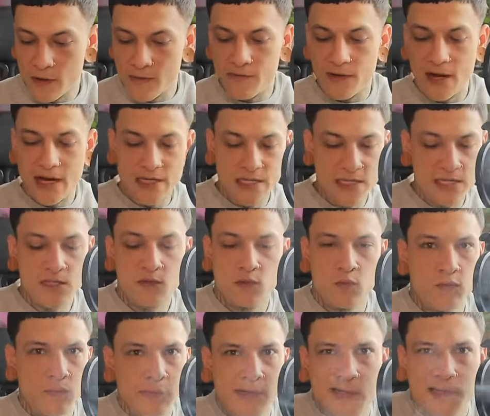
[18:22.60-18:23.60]
advice is
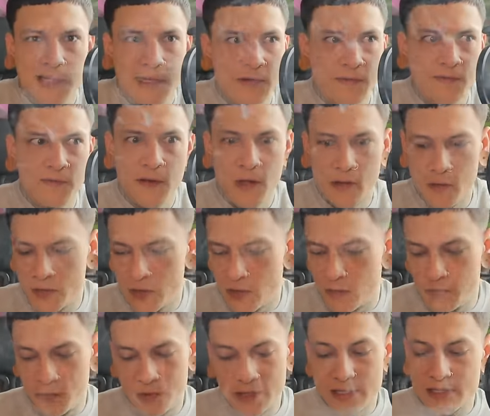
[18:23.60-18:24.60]
really to follow your
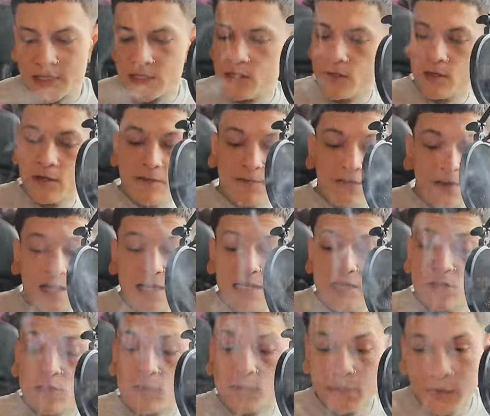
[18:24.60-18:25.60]
bliss. Your
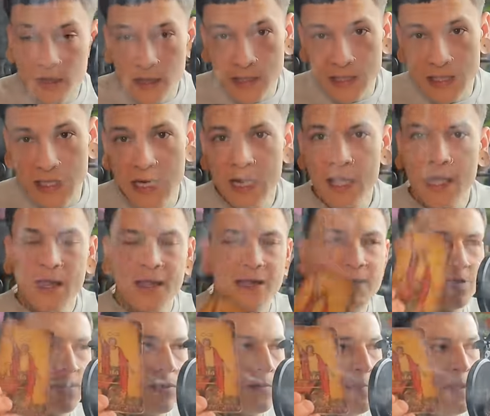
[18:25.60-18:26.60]
advice really
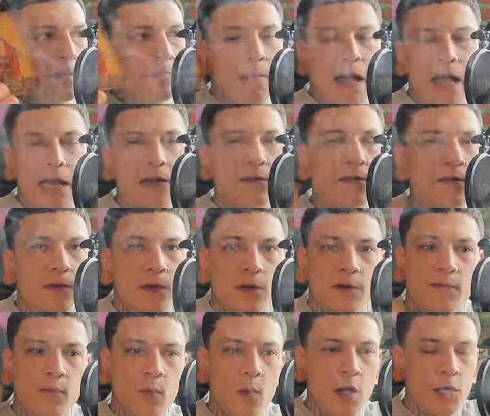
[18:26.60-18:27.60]
is to be mindful
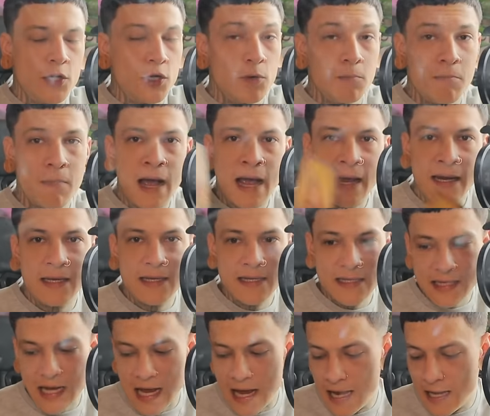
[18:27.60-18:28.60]
of what your mind
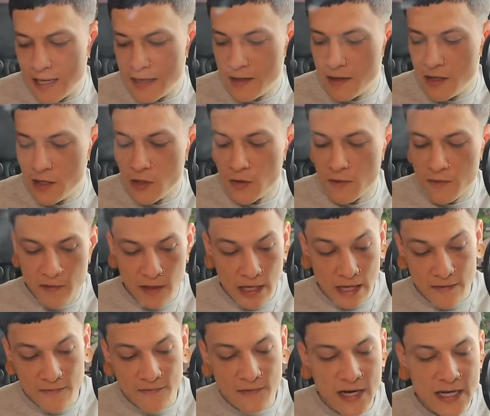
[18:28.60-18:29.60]
is on. Your
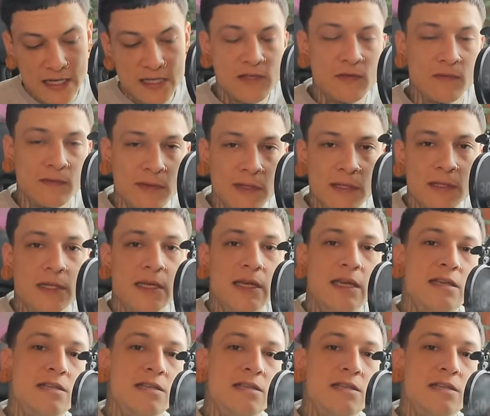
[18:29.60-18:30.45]
advice really